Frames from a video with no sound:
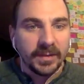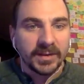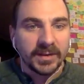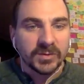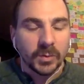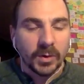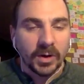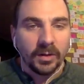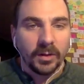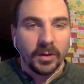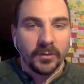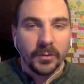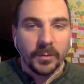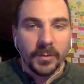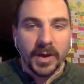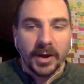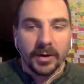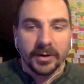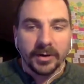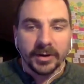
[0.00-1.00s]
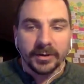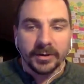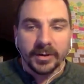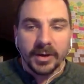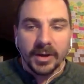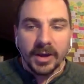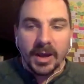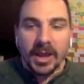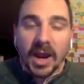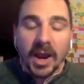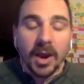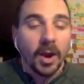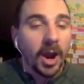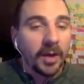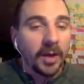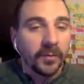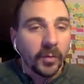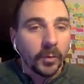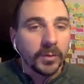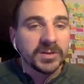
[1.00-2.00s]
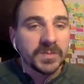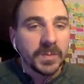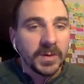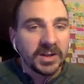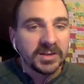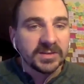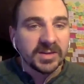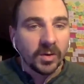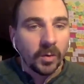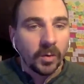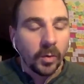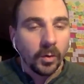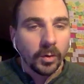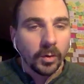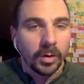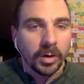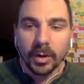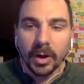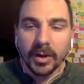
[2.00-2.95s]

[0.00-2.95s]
And that's what I love about it. I've always been into horror.